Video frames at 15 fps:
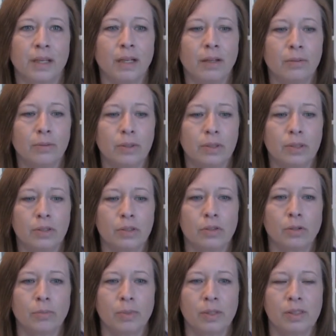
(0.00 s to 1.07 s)
I was just
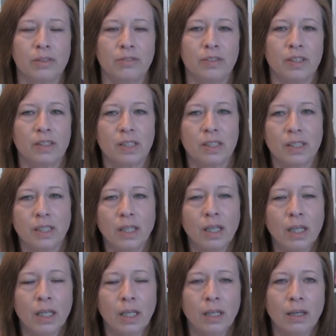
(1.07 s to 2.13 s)
so busy
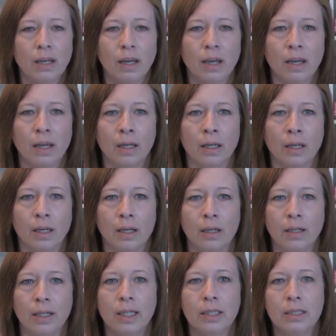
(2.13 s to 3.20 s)
visiting
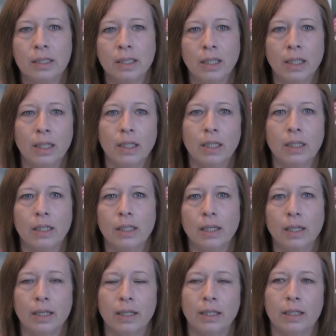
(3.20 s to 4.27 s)
and
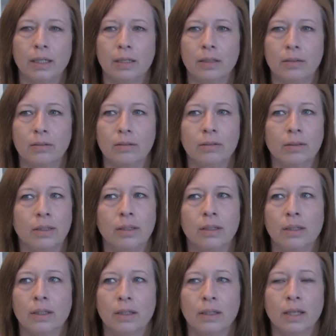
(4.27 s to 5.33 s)
knitting and
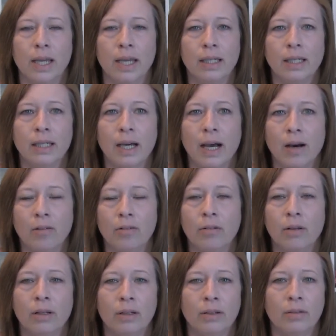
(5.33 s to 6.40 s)
hanging
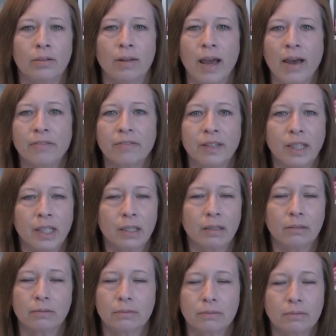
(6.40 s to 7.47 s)
out and laughing
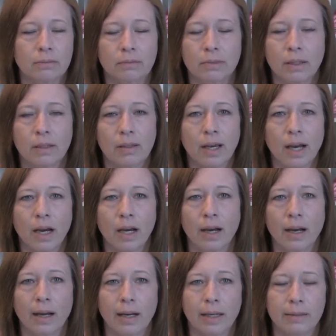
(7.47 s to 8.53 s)
that
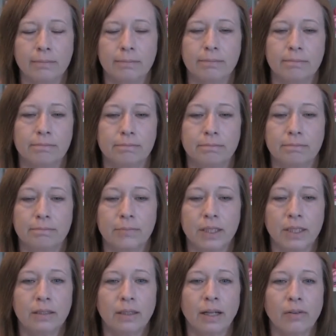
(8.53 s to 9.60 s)
I
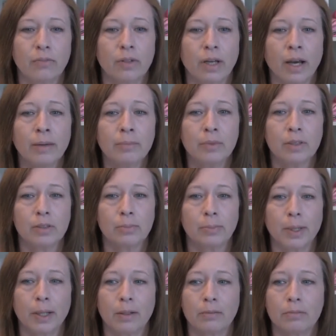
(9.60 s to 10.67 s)
didn't have time to
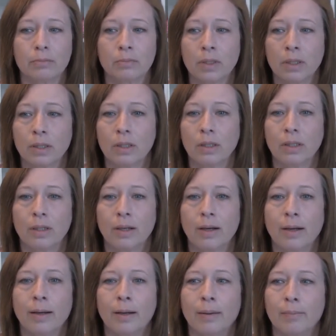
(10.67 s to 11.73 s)
spin.
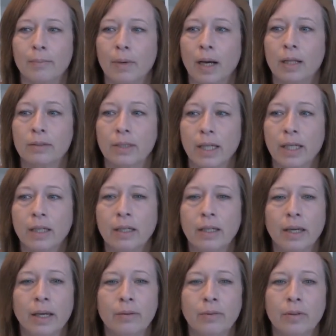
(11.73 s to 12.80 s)
I'll take it
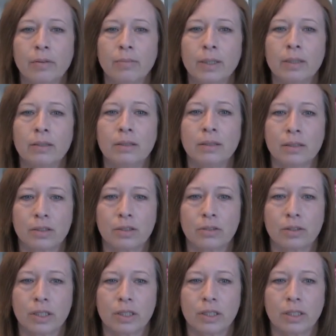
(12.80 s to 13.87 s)
again with me to this
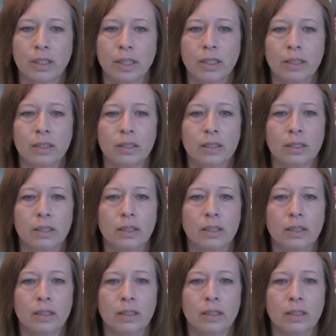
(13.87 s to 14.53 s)
retreat,